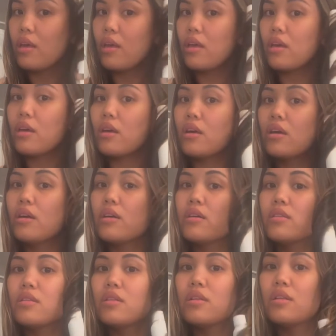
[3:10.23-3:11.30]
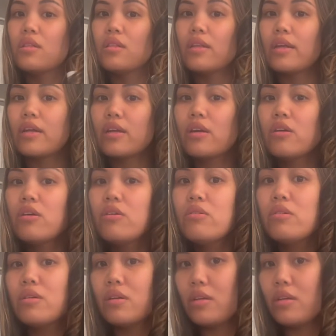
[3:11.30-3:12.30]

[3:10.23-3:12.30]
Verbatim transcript: And let it go.